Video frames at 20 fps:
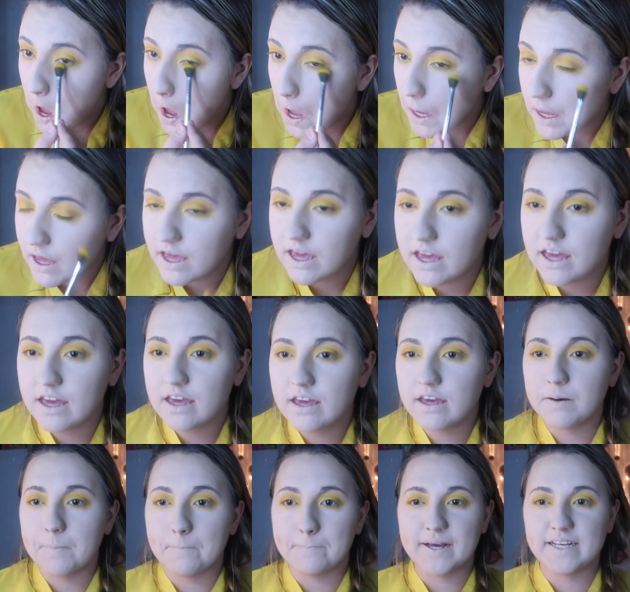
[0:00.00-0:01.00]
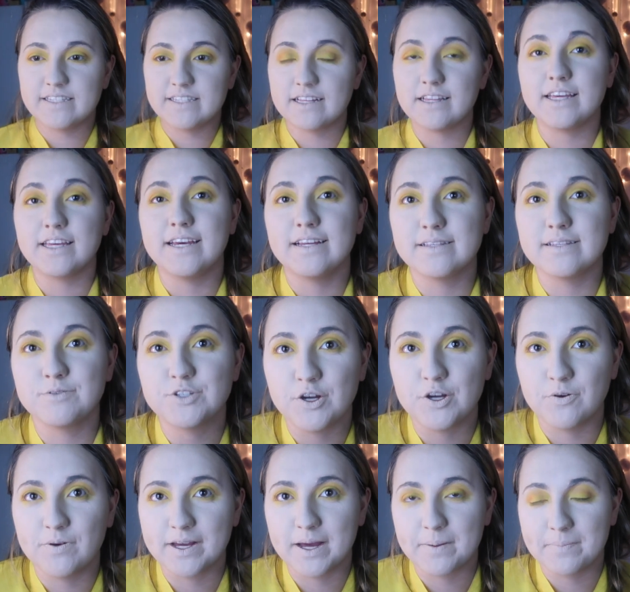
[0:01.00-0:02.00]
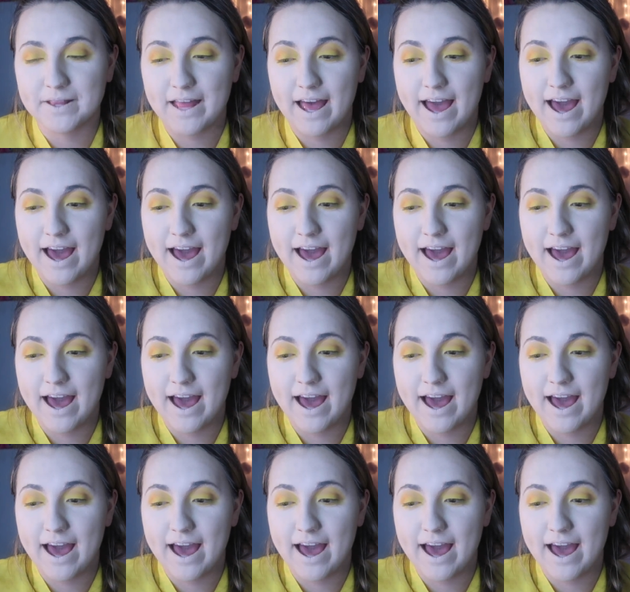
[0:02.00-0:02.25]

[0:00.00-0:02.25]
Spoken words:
he basically ends up showing up at the